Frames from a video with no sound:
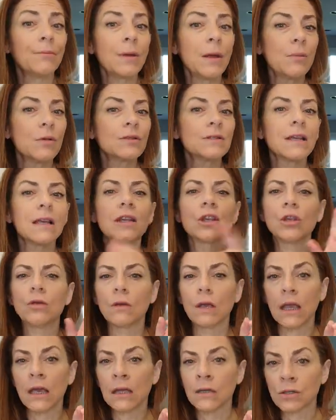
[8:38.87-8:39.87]
And people say, like,
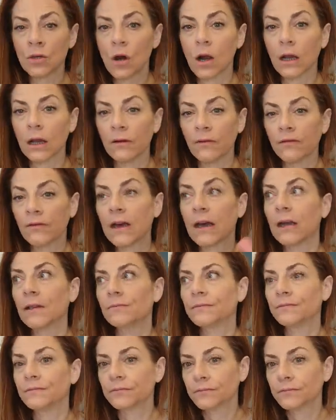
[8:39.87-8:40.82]
you can't target fat.